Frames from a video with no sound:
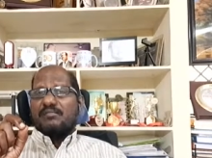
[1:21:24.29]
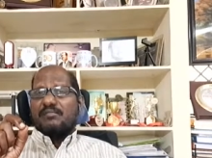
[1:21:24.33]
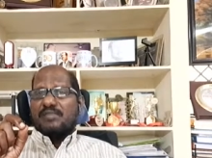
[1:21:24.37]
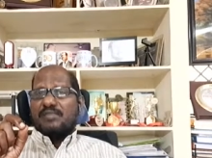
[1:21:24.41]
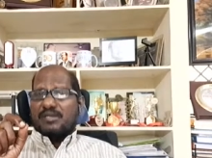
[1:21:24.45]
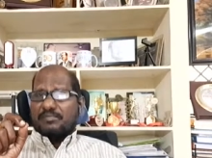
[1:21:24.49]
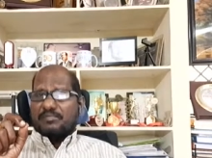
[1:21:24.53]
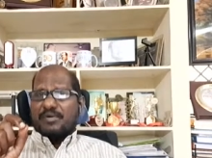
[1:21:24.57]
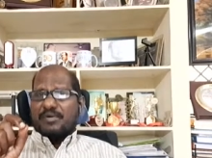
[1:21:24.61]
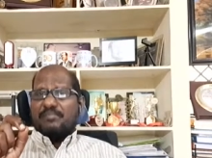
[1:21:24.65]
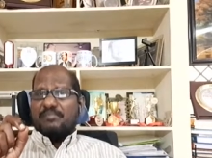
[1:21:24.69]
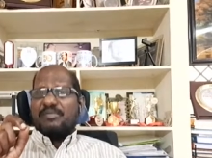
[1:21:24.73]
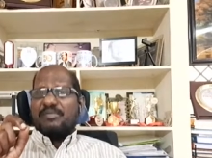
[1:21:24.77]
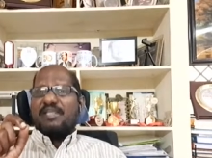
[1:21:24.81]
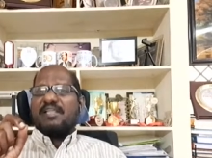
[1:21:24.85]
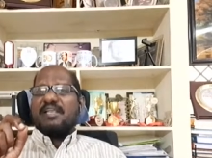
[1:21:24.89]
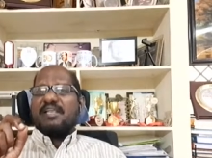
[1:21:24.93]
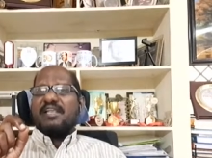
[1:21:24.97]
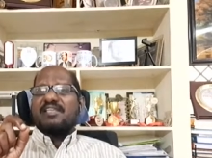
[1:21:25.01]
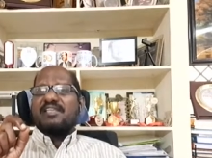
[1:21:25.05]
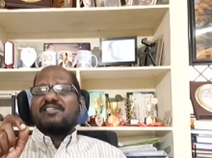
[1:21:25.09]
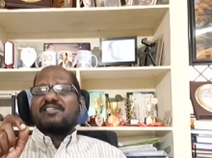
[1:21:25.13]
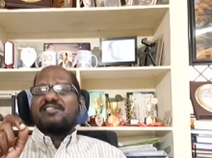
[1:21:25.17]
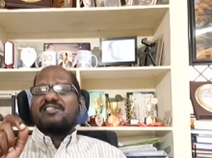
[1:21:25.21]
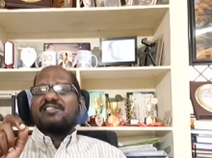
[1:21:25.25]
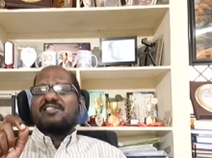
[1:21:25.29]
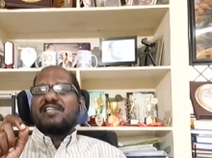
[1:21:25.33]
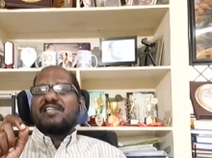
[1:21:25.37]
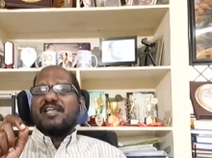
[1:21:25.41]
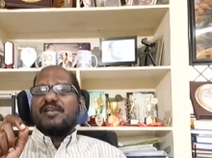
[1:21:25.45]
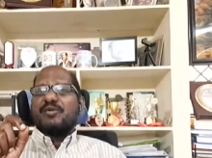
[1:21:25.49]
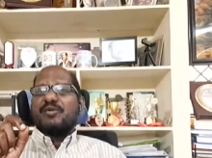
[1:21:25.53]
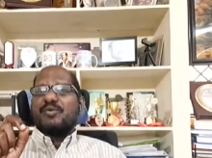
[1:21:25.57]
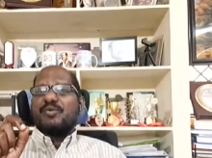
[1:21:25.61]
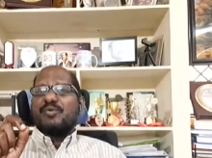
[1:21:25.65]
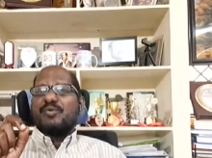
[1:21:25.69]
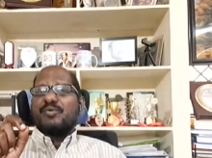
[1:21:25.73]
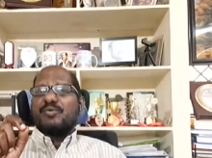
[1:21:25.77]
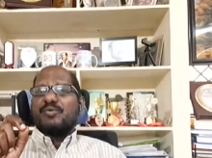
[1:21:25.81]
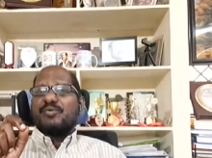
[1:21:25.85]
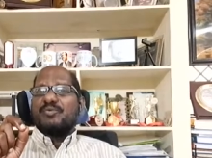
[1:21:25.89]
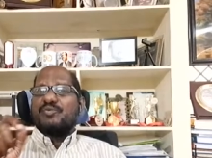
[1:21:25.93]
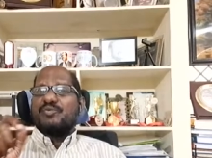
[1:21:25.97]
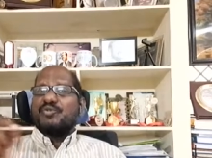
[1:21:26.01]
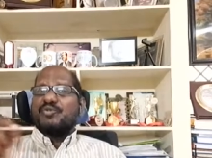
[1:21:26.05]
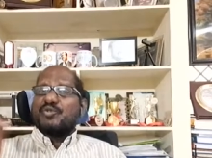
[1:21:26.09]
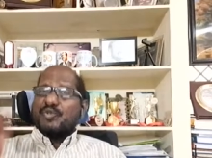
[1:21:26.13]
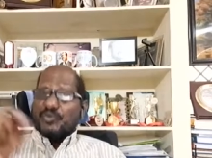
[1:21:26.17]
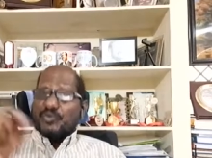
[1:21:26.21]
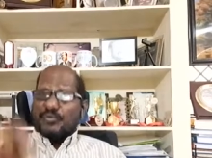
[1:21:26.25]
But public relations can do
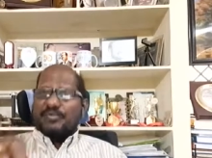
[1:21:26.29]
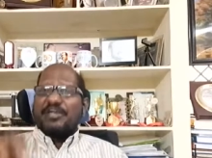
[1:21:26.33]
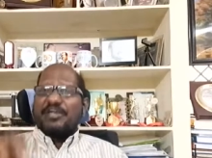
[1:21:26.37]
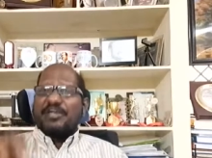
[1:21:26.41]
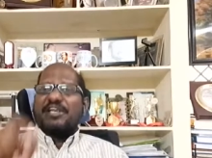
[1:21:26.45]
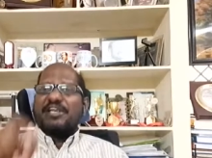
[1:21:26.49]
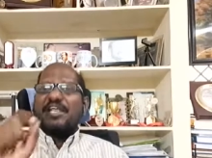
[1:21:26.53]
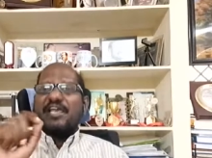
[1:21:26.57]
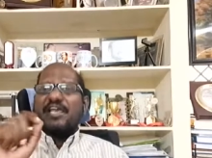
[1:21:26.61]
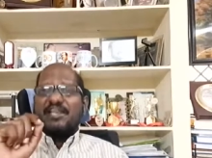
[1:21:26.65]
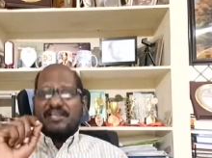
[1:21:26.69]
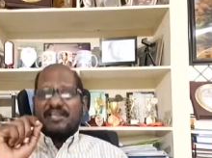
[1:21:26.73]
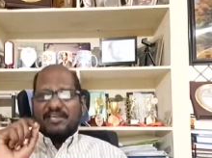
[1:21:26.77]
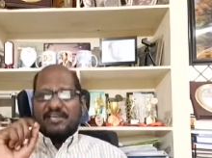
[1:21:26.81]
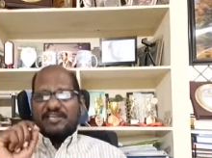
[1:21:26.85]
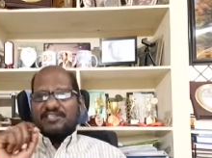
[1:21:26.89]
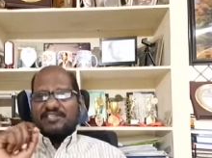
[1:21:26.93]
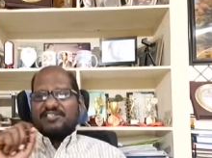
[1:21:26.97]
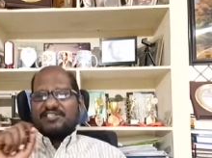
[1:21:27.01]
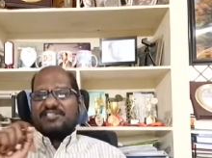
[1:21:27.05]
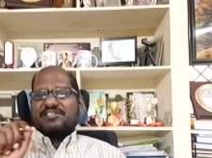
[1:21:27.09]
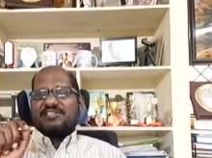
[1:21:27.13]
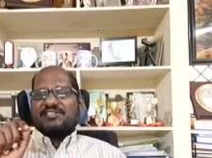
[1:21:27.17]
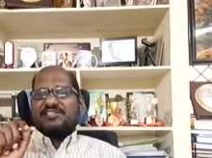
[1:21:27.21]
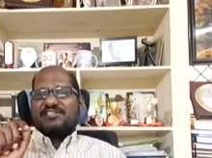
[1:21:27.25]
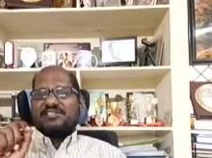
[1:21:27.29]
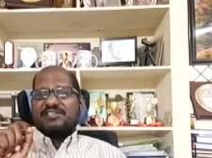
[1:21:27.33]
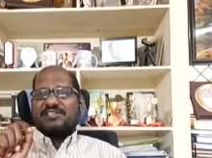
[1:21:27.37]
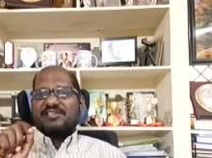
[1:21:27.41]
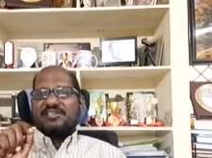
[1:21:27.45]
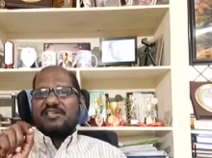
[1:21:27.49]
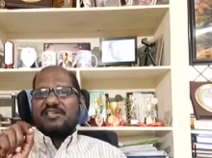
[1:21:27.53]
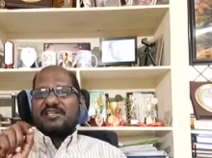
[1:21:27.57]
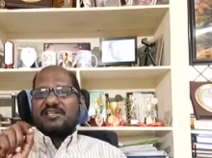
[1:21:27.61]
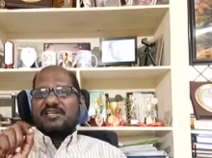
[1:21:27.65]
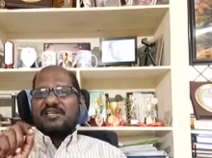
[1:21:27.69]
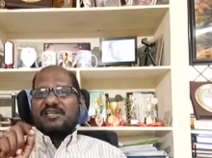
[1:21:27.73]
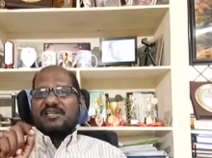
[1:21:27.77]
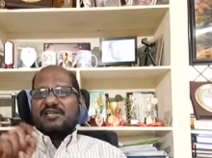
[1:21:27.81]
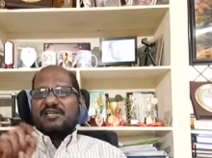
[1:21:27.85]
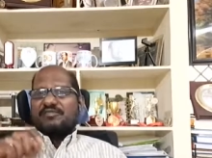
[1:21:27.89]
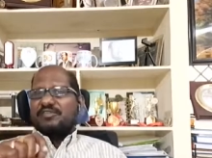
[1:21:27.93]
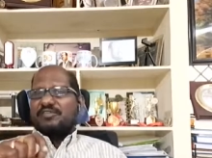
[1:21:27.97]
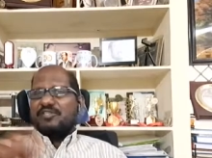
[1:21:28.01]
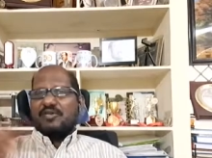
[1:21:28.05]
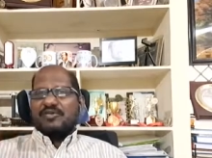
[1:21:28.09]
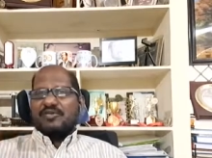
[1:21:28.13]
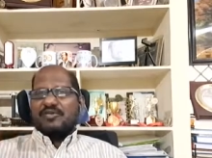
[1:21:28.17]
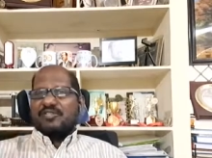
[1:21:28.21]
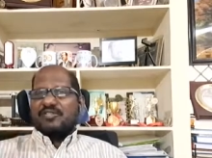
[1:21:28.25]
through media relations.
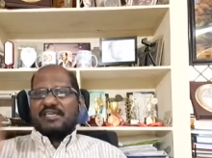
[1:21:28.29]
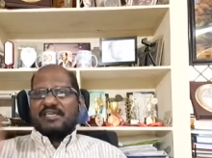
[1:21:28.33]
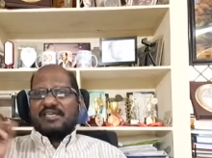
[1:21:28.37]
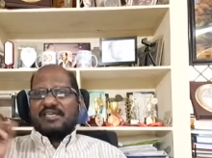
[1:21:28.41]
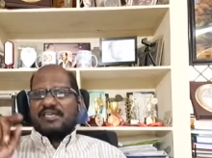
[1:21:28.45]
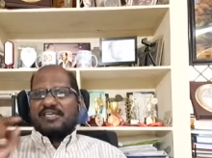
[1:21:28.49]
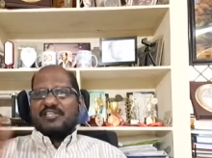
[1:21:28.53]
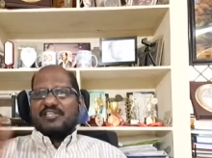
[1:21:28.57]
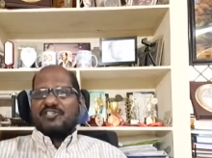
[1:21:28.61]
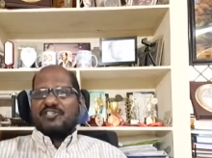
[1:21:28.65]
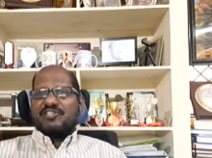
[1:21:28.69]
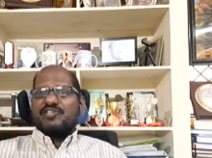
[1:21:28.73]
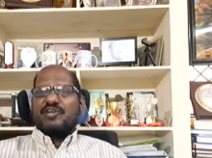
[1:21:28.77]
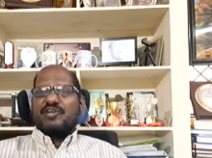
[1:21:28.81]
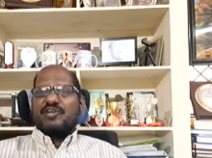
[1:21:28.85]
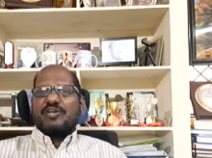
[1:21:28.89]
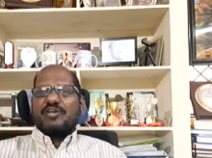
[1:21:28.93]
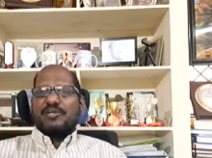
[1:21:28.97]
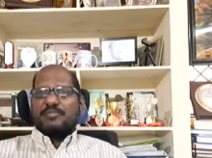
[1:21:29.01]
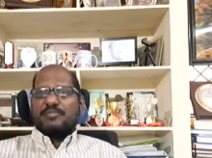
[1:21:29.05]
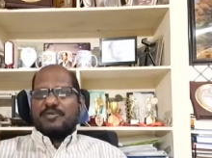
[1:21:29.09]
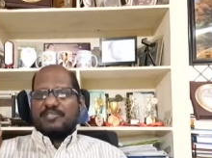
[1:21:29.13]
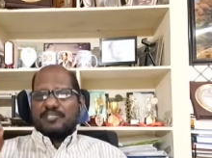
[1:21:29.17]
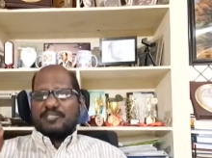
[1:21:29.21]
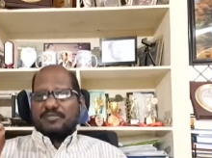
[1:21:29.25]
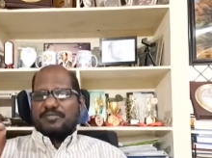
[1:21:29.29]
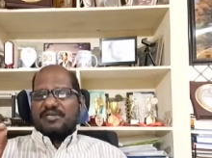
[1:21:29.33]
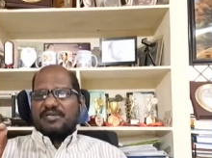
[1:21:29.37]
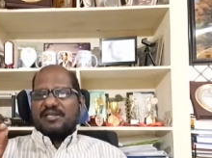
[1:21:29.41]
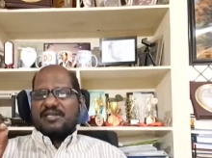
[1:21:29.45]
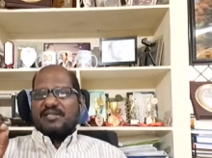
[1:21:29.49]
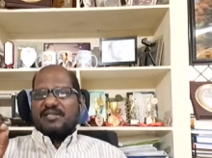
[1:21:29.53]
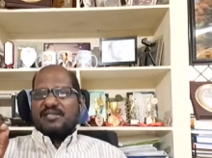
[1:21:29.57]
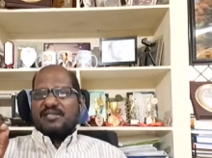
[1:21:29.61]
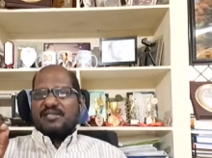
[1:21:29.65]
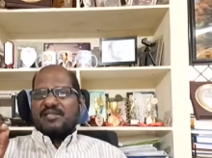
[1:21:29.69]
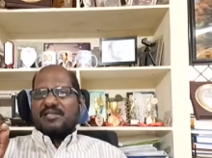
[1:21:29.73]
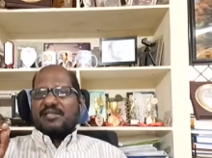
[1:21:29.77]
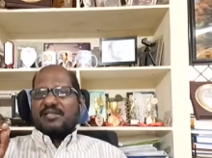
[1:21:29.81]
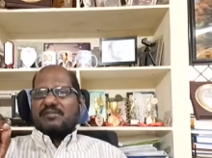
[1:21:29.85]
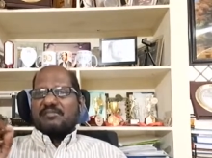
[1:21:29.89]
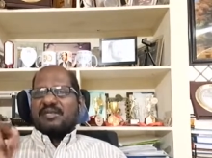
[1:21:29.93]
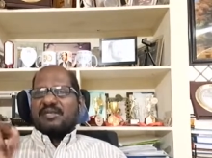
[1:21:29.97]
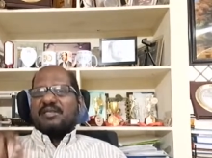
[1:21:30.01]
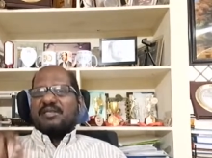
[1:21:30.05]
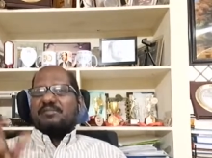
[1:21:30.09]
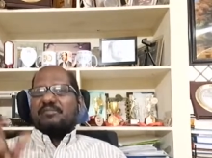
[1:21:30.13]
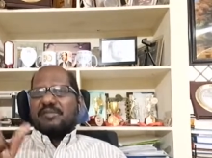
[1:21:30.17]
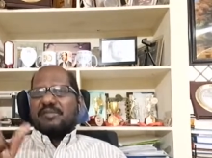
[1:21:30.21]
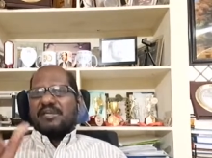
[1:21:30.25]
Without that, it is not possible.
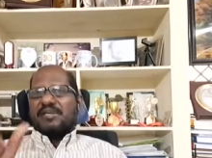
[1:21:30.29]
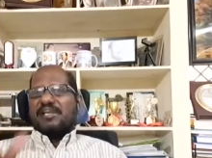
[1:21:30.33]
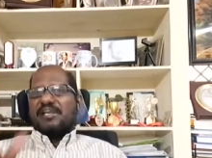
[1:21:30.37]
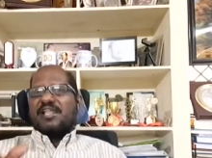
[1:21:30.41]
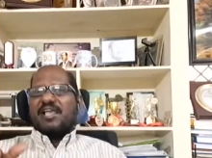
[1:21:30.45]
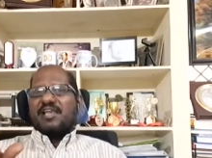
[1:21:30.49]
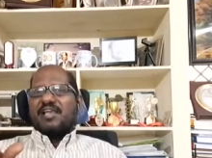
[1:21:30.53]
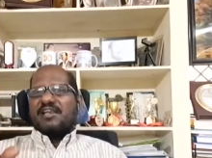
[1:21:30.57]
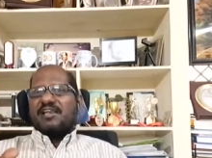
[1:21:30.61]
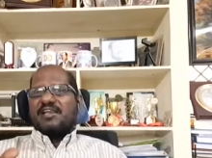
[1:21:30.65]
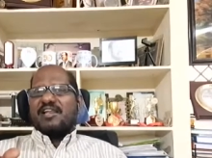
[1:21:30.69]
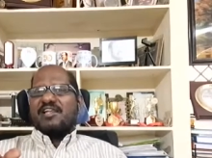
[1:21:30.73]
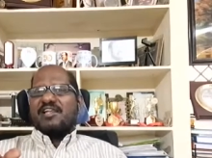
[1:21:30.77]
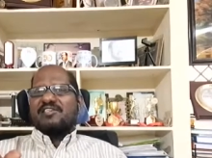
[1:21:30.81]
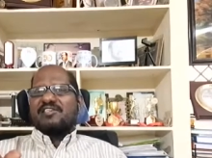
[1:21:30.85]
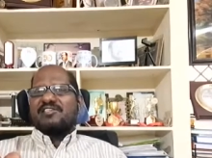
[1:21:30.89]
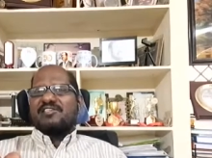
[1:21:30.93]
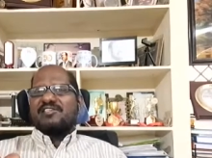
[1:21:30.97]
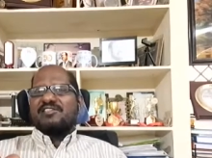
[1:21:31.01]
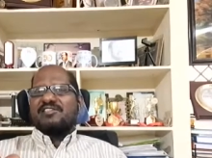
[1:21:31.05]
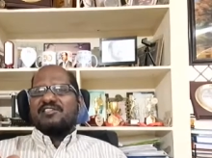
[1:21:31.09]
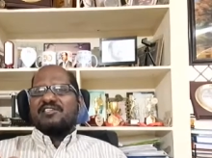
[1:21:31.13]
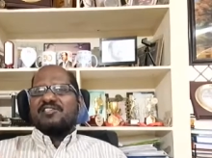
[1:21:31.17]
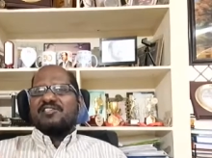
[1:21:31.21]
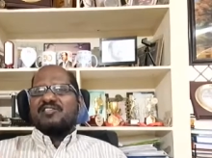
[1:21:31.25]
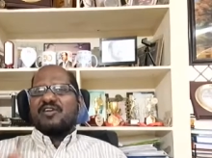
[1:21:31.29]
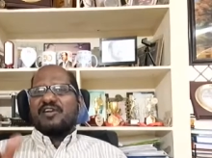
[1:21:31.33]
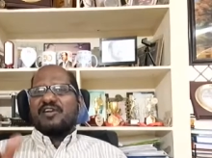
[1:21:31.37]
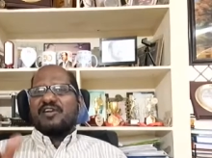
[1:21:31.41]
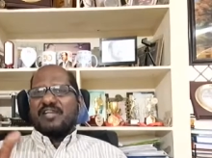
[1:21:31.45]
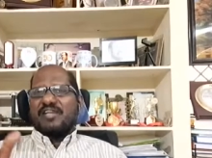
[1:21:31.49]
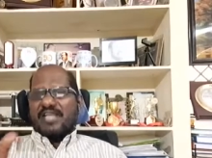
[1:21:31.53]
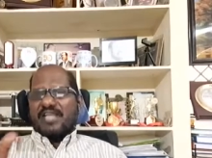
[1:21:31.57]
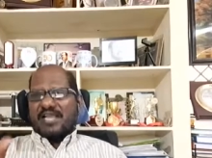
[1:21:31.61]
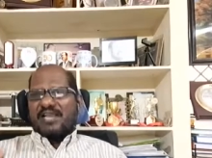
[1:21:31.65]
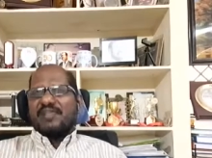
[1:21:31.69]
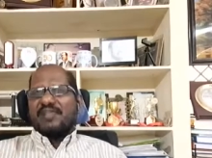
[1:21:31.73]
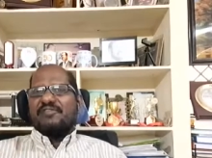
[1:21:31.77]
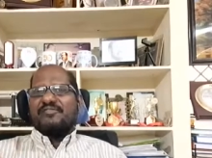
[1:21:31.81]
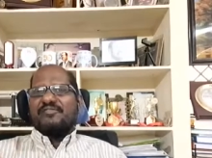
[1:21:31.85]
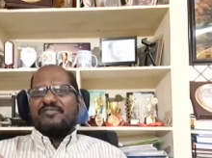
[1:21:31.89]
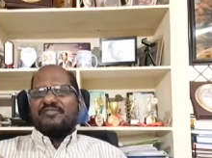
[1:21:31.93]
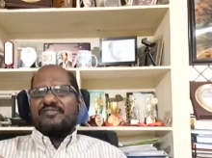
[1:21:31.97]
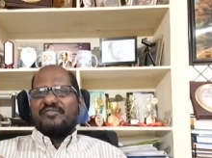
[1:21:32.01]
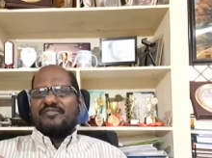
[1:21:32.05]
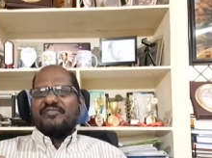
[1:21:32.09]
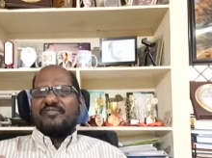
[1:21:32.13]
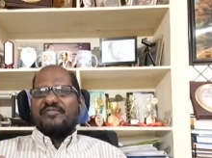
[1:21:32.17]
But media relations is not enough.